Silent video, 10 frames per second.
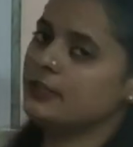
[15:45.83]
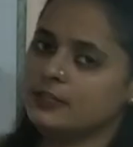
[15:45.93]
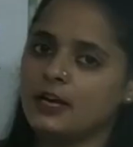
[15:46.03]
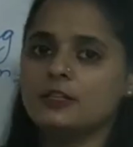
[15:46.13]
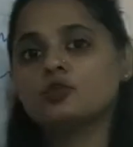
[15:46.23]

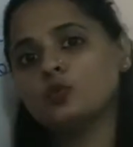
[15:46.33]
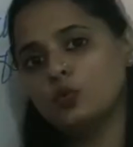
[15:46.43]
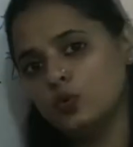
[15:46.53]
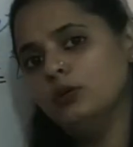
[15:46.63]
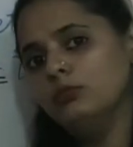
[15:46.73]
Tina's
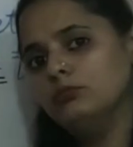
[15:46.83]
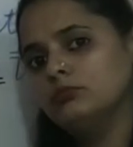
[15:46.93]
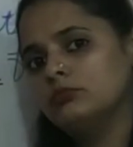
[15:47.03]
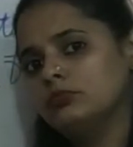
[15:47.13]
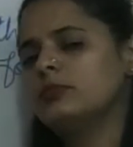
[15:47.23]
school
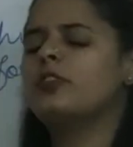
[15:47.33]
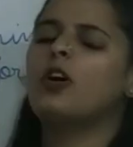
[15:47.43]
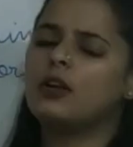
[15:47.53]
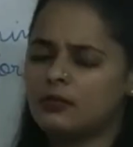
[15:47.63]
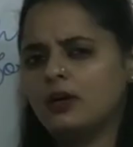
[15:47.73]

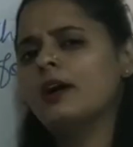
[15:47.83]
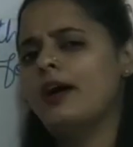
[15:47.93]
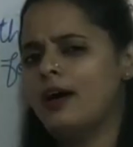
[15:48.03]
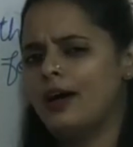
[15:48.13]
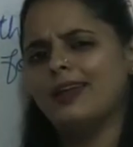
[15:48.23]
for
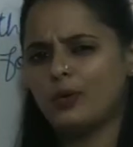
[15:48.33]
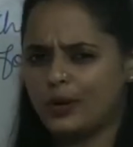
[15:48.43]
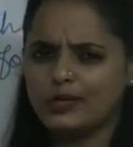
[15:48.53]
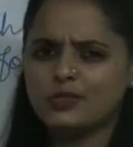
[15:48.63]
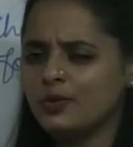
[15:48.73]
an
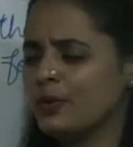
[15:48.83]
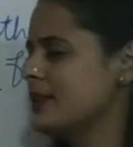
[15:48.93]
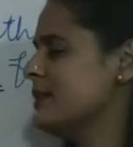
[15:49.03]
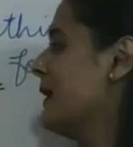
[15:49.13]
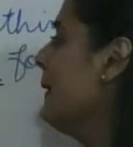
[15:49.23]
occasion, you
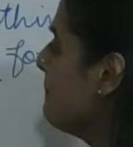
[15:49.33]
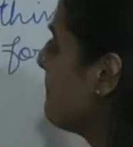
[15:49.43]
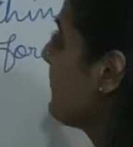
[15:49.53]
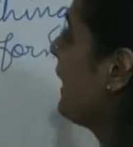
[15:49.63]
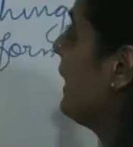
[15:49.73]
can say.
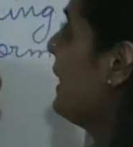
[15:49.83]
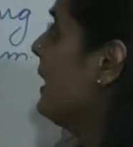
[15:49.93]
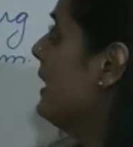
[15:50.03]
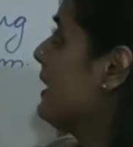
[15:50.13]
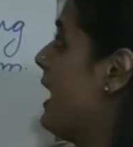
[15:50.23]

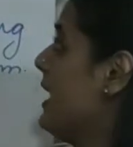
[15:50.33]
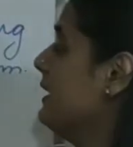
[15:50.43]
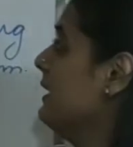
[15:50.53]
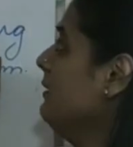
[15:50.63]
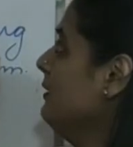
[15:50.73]

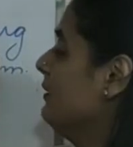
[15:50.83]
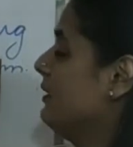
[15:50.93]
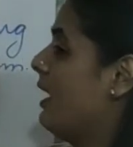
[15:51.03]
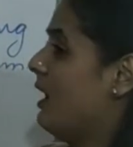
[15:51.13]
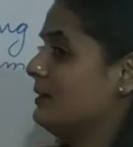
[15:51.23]
Rani
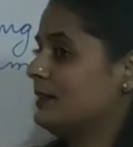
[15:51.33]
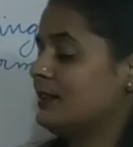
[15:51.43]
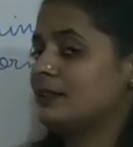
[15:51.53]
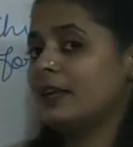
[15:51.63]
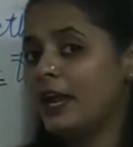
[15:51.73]

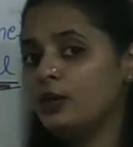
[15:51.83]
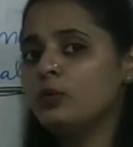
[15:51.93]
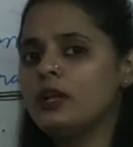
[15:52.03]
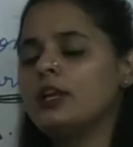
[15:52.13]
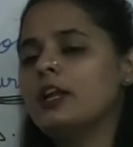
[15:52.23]
say
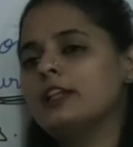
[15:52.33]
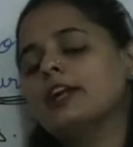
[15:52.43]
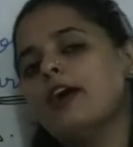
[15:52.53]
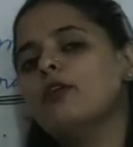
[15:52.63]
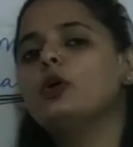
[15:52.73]
to Tina that
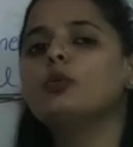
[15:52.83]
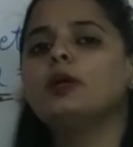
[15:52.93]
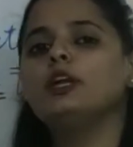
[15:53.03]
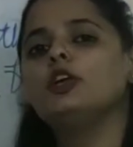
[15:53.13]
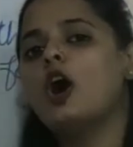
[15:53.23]
I want to
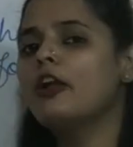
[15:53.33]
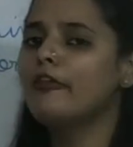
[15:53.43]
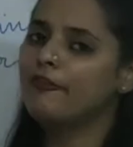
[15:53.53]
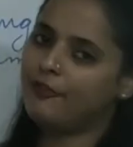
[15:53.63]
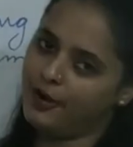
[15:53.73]
meet your
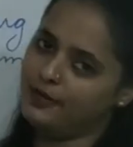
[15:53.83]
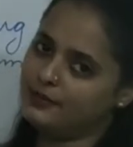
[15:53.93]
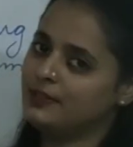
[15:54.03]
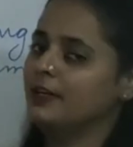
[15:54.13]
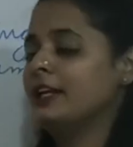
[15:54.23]

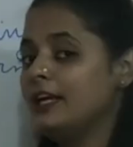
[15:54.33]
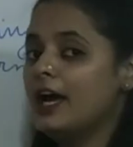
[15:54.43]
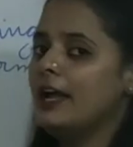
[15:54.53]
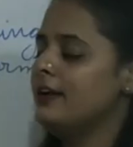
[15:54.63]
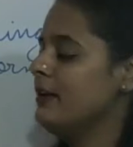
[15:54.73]
friends. Tina
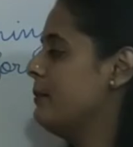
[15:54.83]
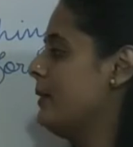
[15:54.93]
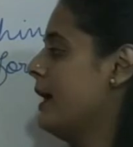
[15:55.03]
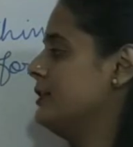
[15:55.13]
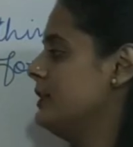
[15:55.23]
in
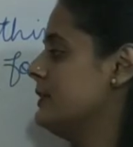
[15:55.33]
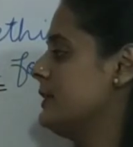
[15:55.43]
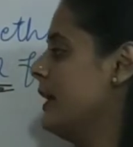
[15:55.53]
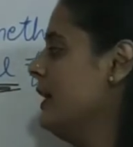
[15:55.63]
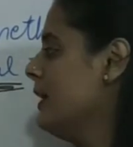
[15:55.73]
reply she'll
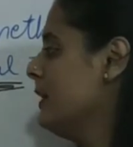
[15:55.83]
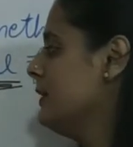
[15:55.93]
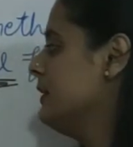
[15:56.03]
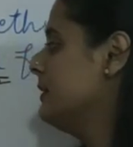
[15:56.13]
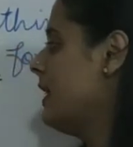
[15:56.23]
say
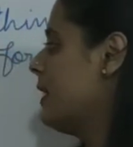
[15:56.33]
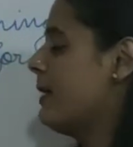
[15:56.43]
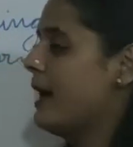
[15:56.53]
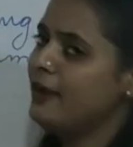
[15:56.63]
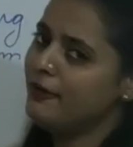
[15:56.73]
these are
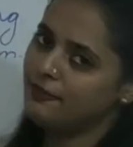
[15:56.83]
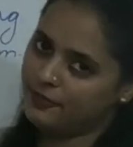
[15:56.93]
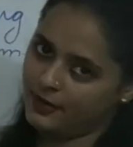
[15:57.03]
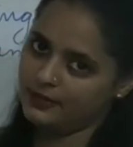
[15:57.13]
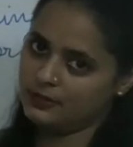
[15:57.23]
my
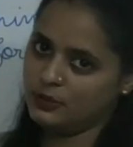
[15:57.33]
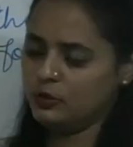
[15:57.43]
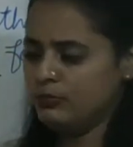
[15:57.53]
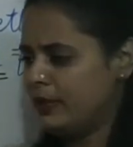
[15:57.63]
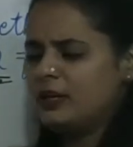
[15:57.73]
friends.
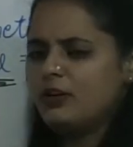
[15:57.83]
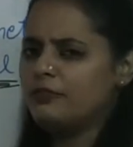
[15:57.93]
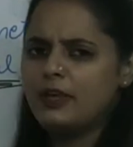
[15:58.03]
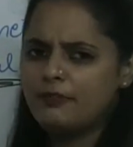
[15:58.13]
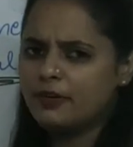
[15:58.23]
So many
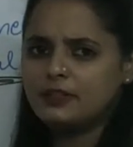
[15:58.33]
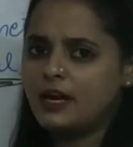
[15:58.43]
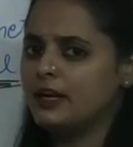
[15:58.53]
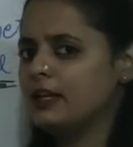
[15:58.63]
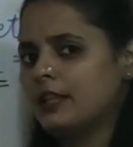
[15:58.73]
of them were
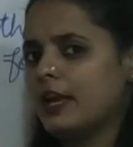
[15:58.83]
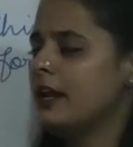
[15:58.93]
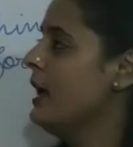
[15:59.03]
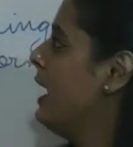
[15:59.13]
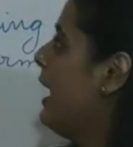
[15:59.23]
standing
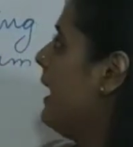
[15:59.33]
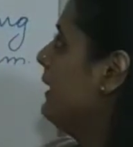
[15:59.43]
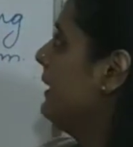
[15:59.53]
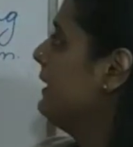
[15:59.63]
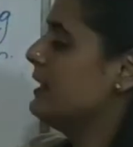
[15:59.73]
there
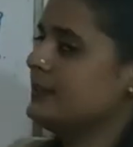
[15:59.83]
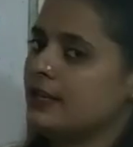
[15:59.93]
and Tina